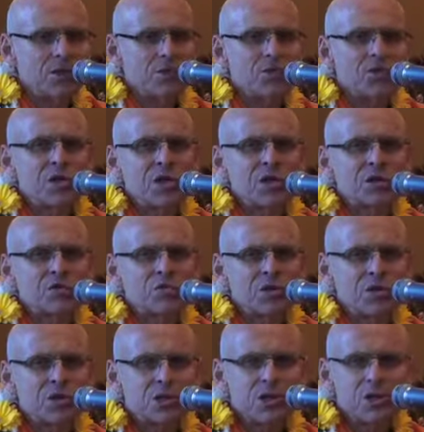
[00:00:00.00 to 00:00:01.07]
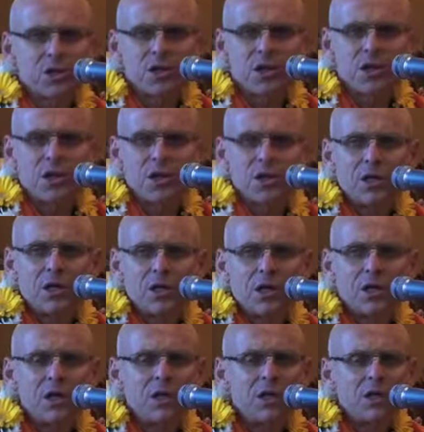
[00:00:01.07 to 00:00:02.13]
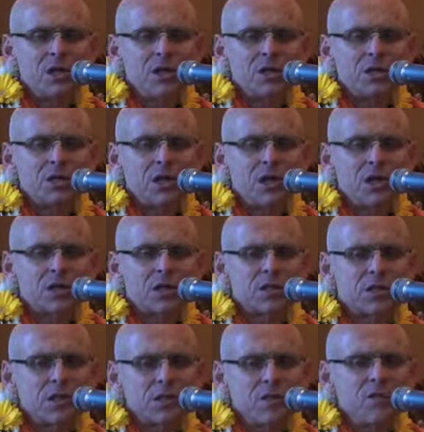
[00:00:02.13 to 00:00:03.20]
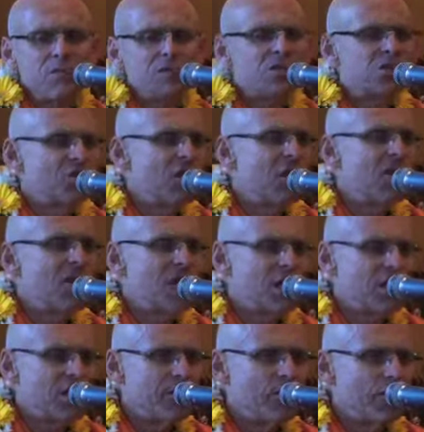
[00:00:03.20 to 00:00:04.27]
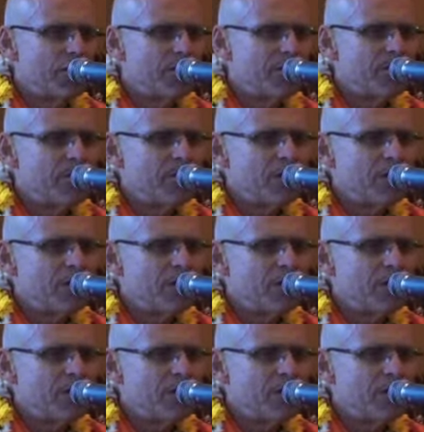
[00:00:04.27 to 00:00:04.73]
So that is Krishna. He is not betraying anyone.